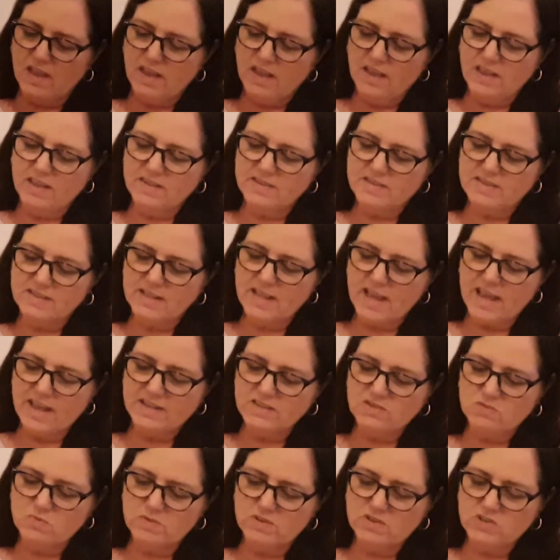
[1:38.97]
His
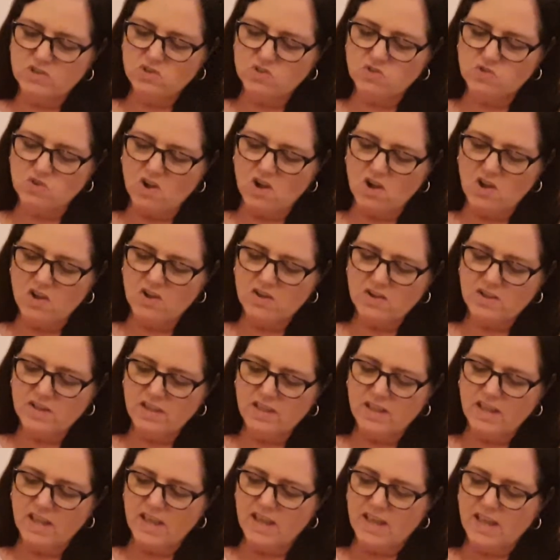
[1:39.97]
legs were strong.
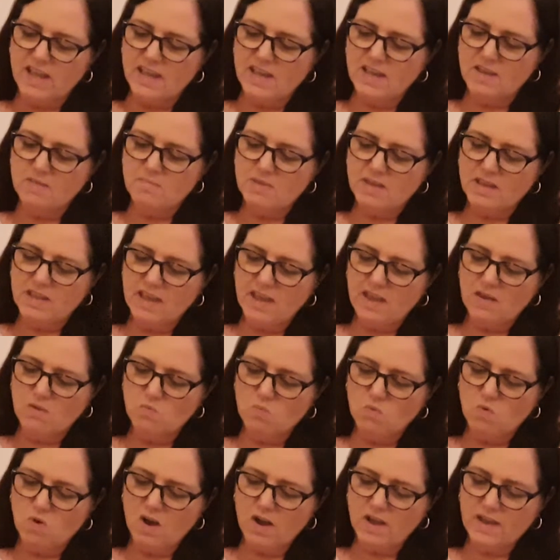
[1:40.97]
He
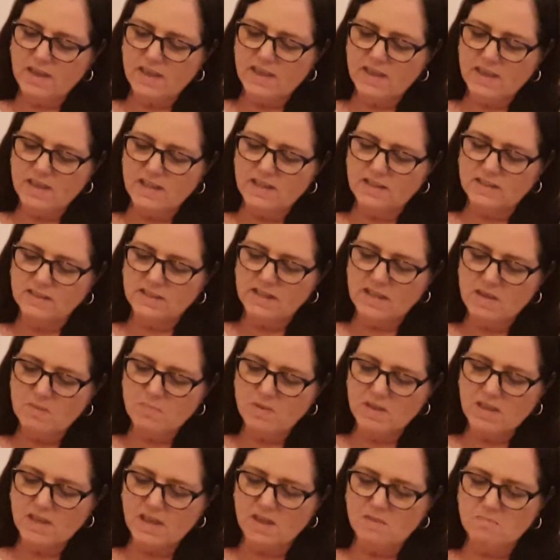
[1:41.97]
began walking and
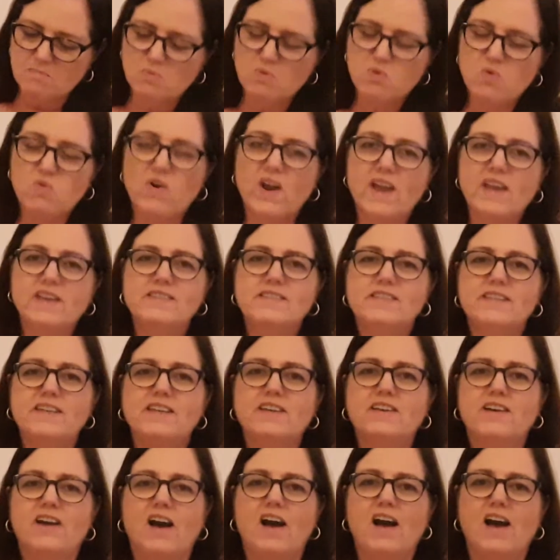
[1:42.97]
leaping and
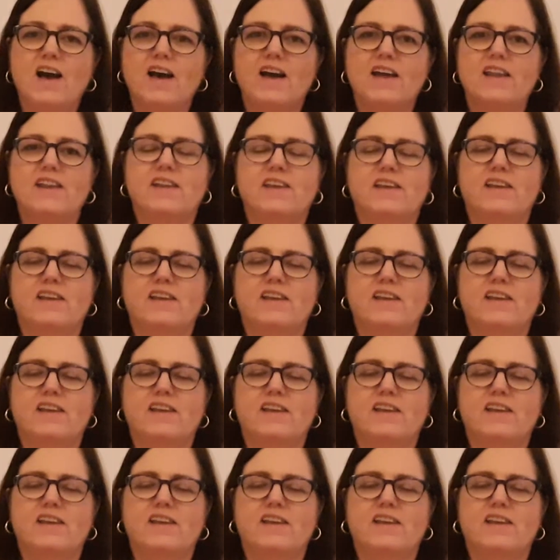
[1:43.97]
praising God.